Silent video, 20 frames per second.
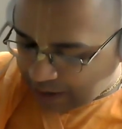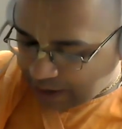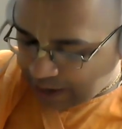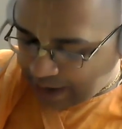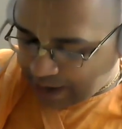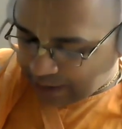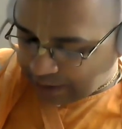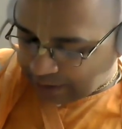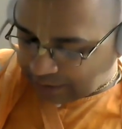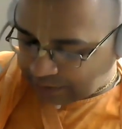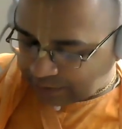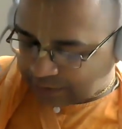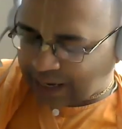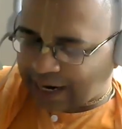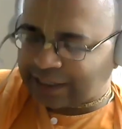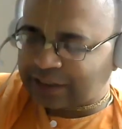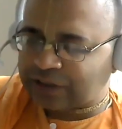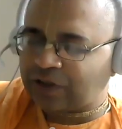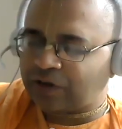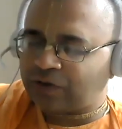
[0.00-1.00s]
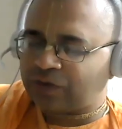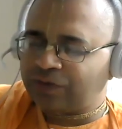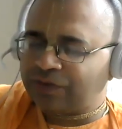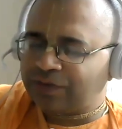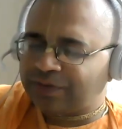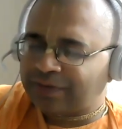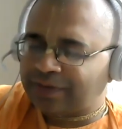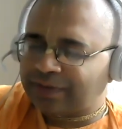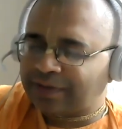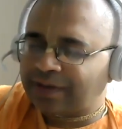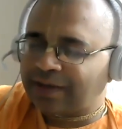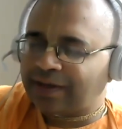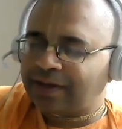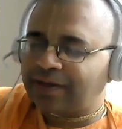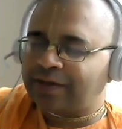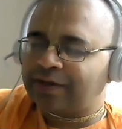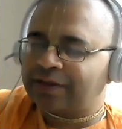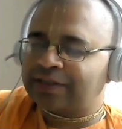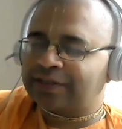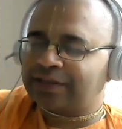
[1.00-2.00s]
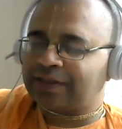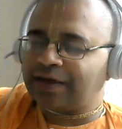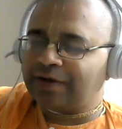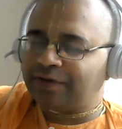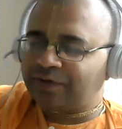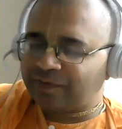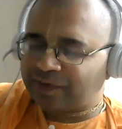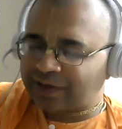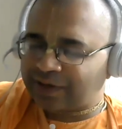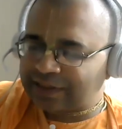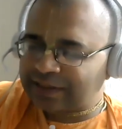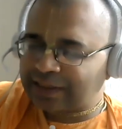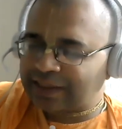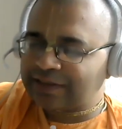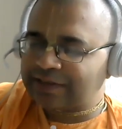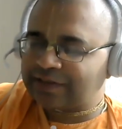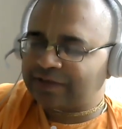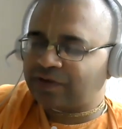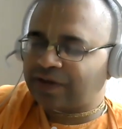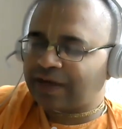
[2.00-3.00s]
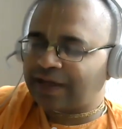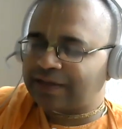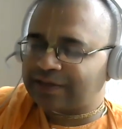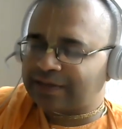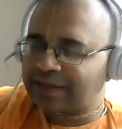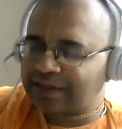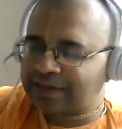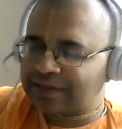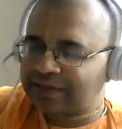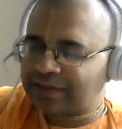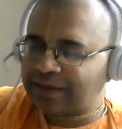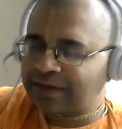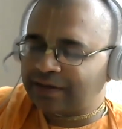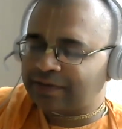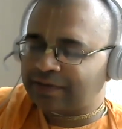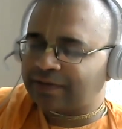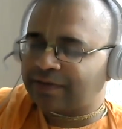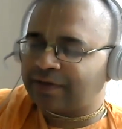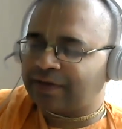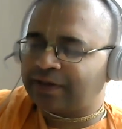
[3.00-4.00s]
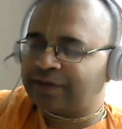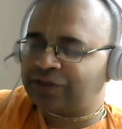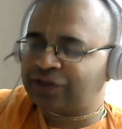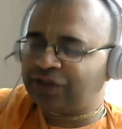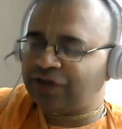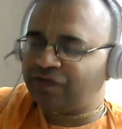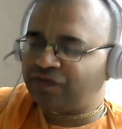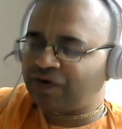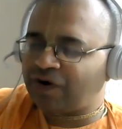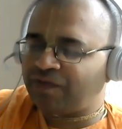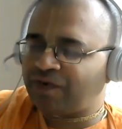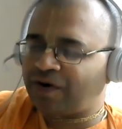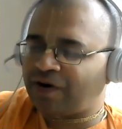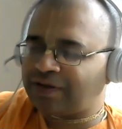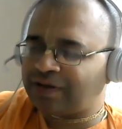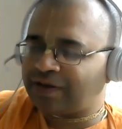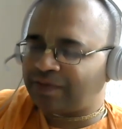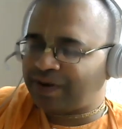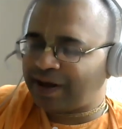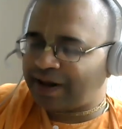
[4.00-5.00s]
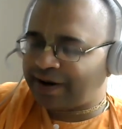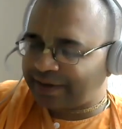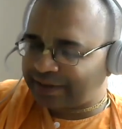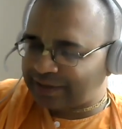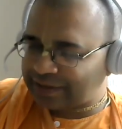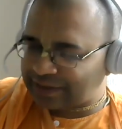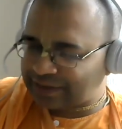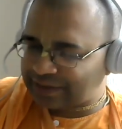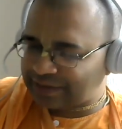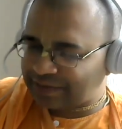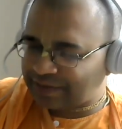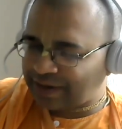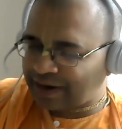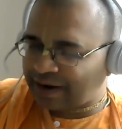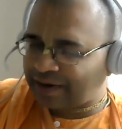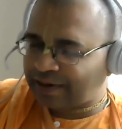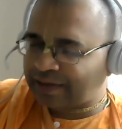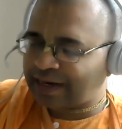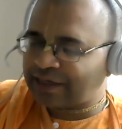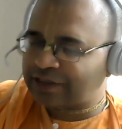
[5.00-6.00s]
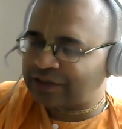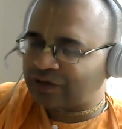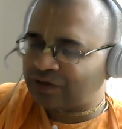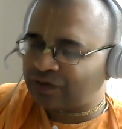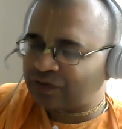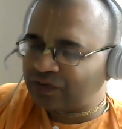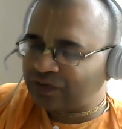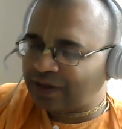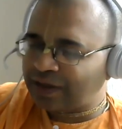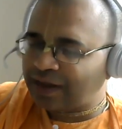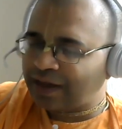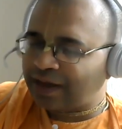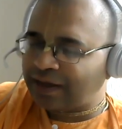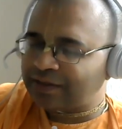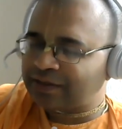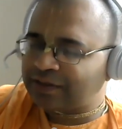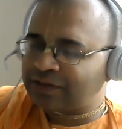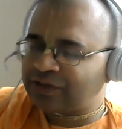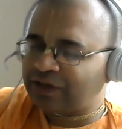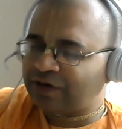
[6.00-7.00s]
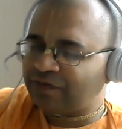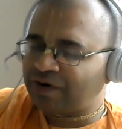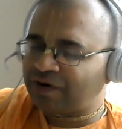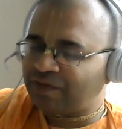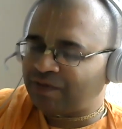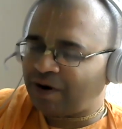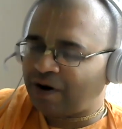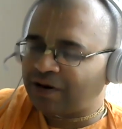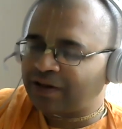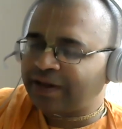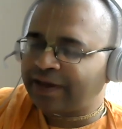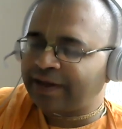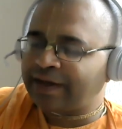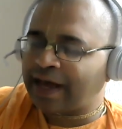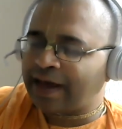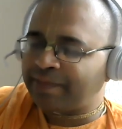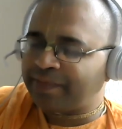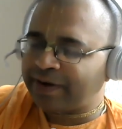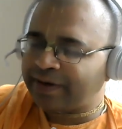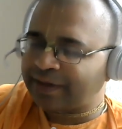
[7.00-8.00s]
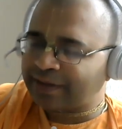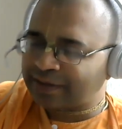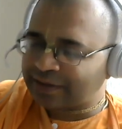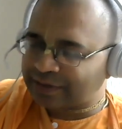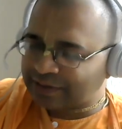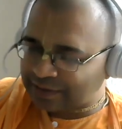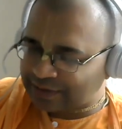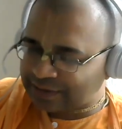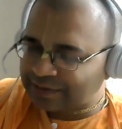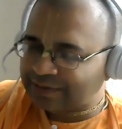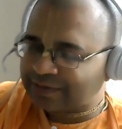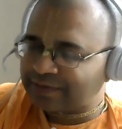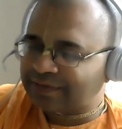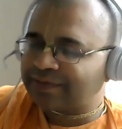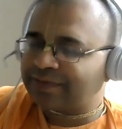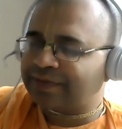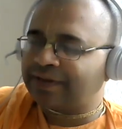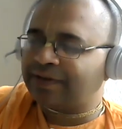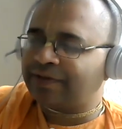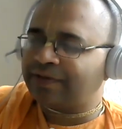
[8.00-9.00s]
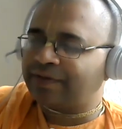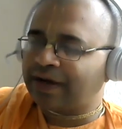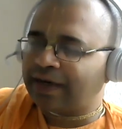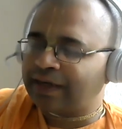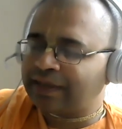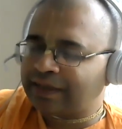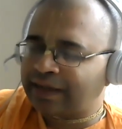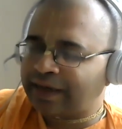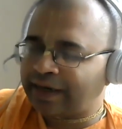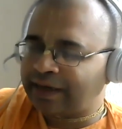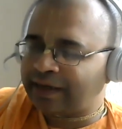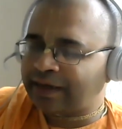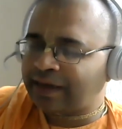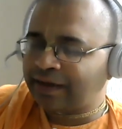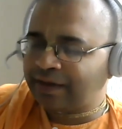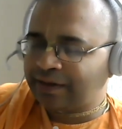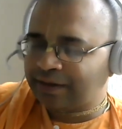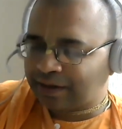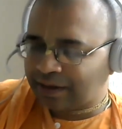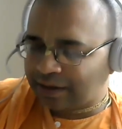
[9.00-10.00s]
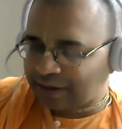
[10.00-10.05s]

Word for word: And that's how sun, in one sense, you can say, is the chief of all the planets. And that's how is the chief of all the inhabitants, you know, in the entire